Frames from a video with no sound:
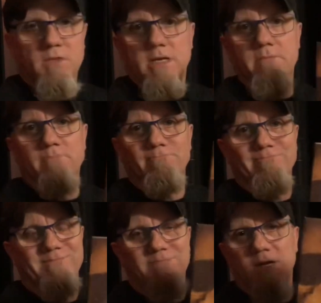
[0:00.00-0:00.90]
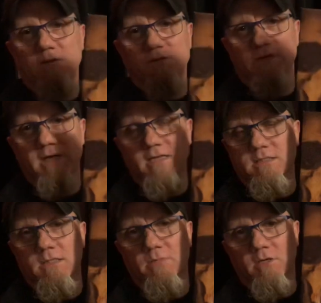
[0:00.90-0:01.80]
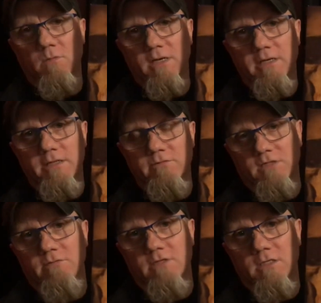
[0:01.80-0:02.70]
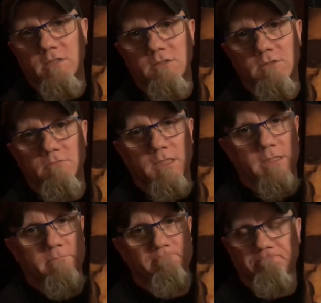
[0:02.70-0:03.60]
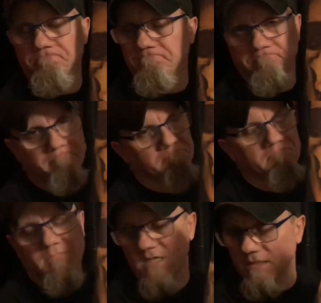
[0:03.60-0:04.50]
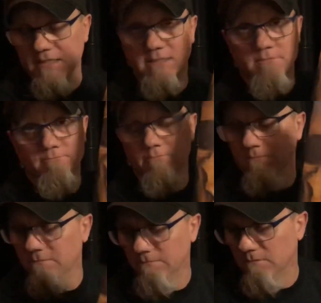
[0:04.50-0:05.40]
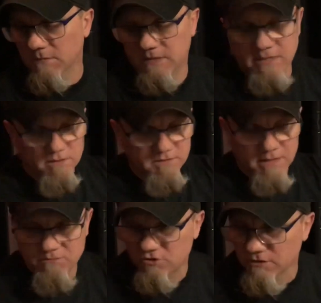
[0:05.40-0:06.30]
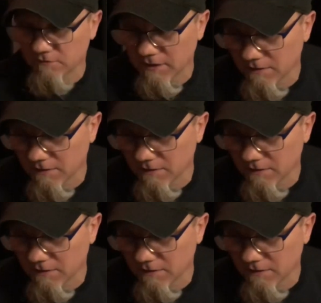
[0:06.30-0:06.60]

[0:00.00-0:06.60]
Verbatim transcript: But um, oh, was fantastic to pick up anything on Savatage. So um, guys, get on to them straight away